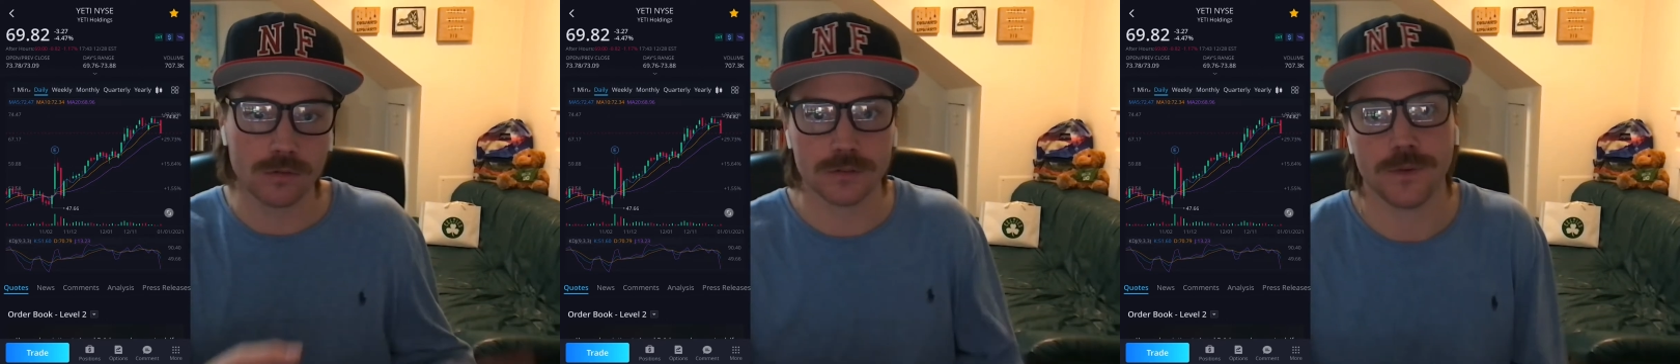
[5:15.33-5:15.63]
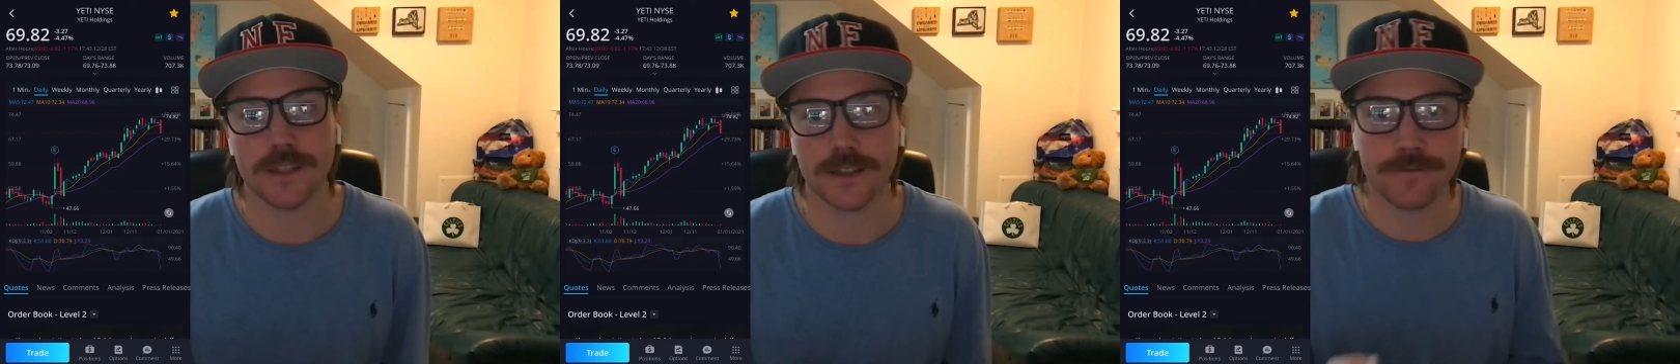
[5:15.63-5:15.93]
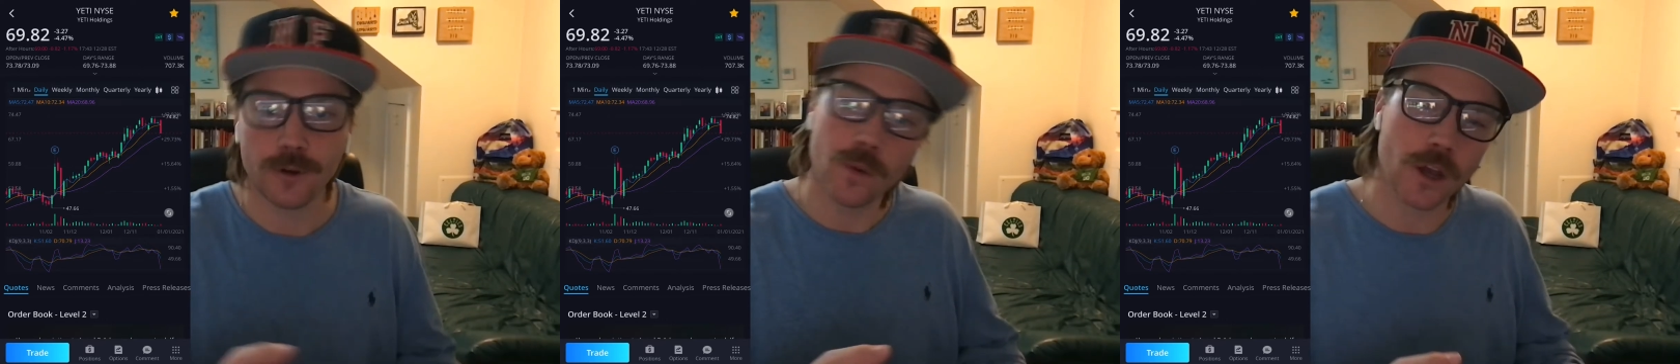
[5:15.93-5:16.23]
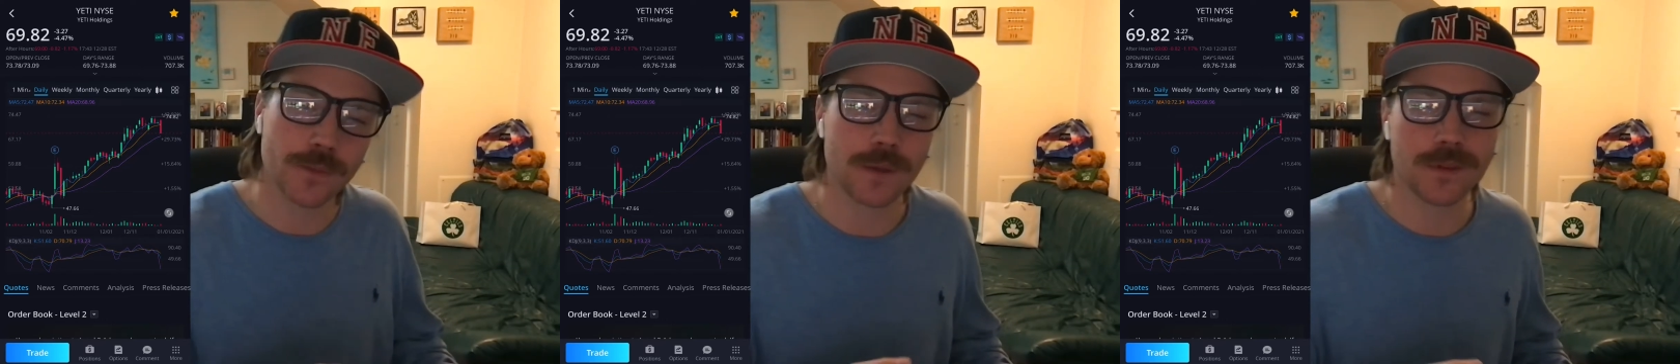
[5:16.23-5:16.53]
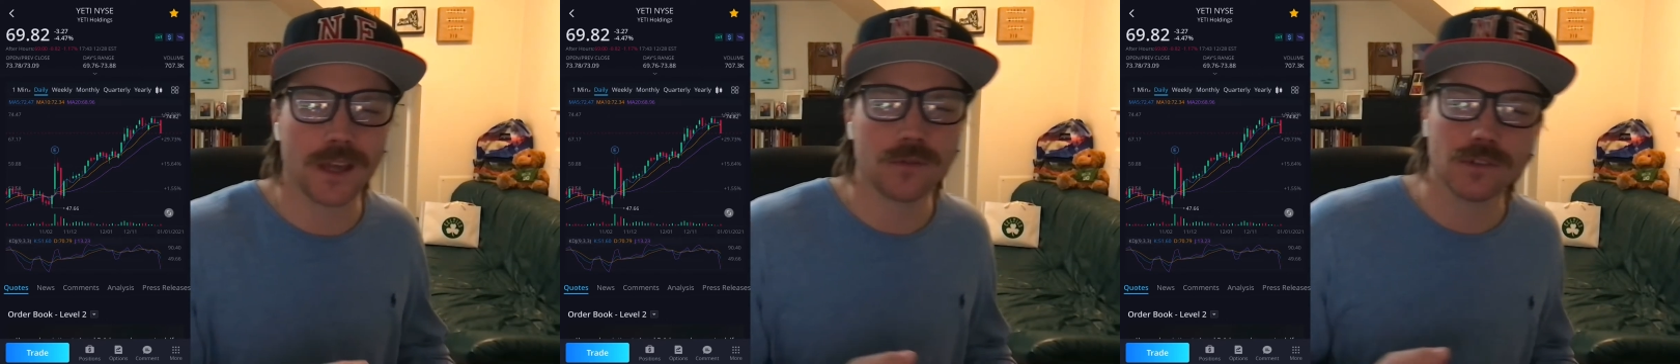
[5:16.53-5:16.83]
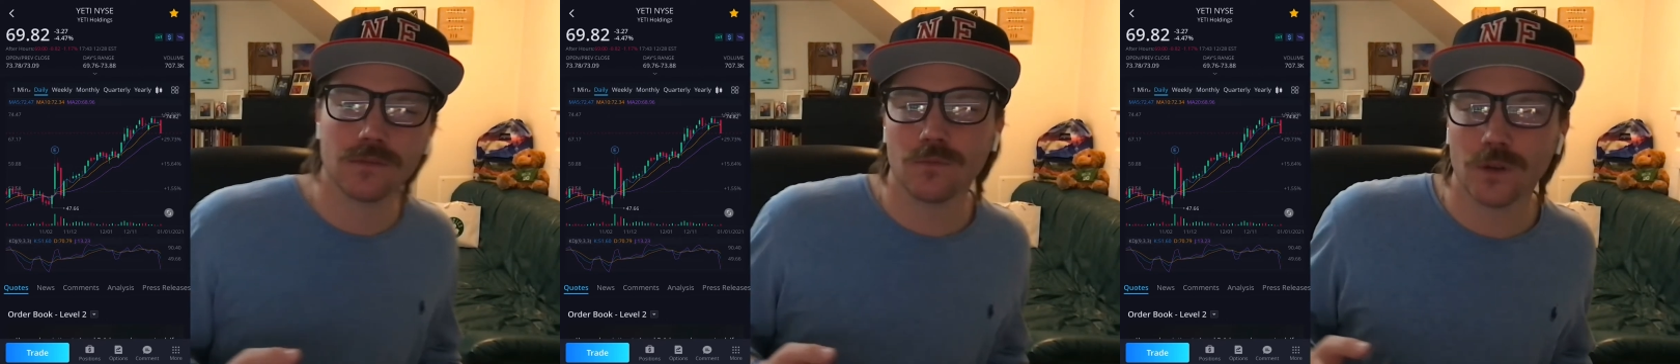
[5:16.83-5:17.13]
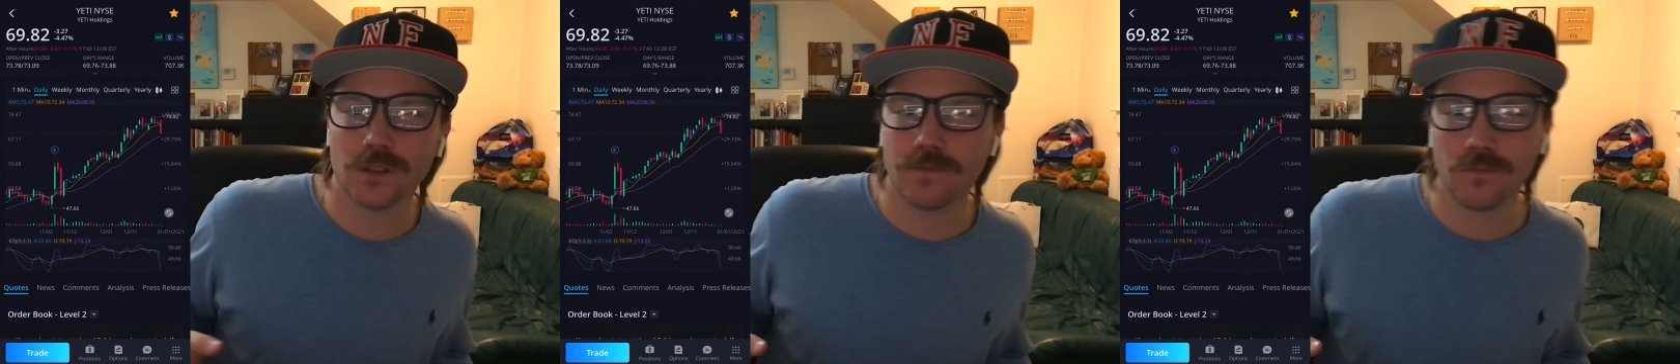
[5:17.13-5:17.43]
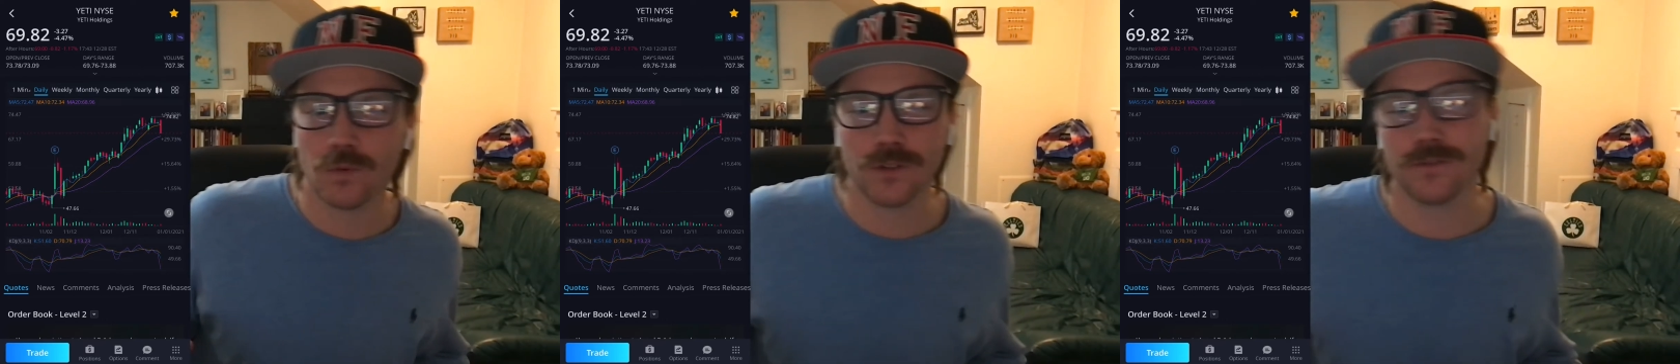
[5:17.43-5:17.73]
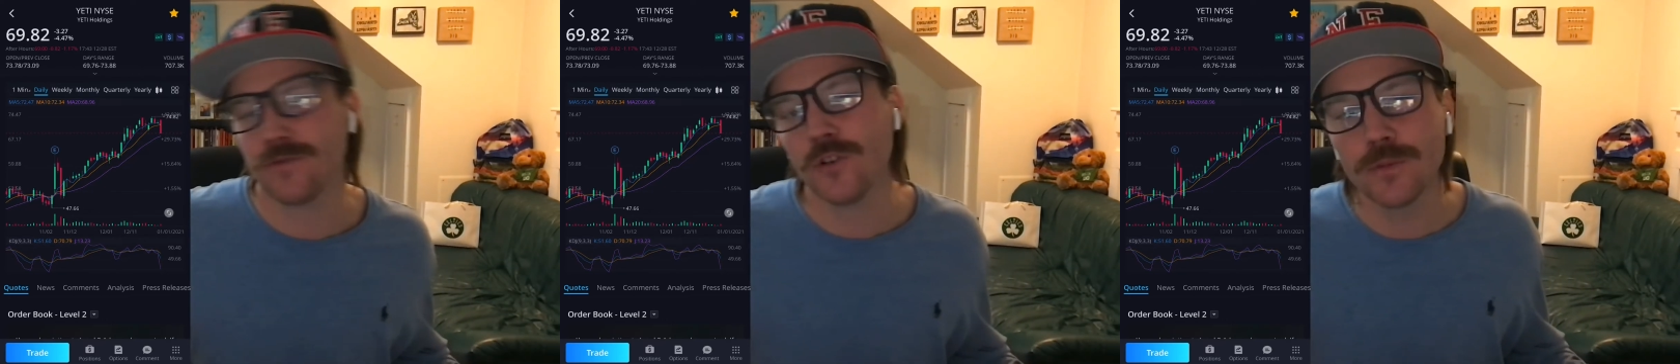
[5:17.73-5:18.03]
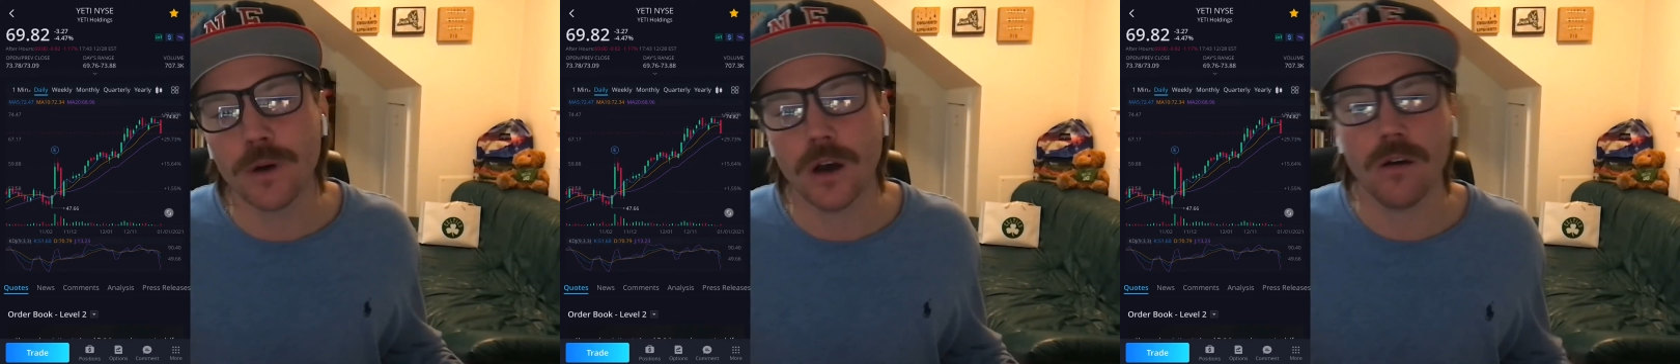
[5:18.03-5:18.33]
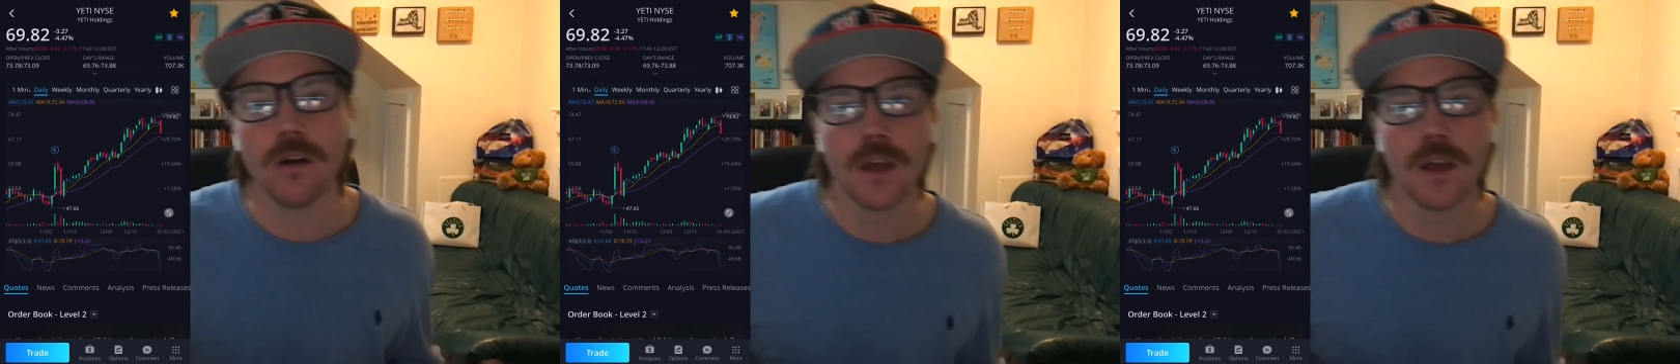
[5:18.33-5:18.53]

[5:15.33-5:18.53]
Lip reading: So when I say Fubo, you might be like, what's Fubo?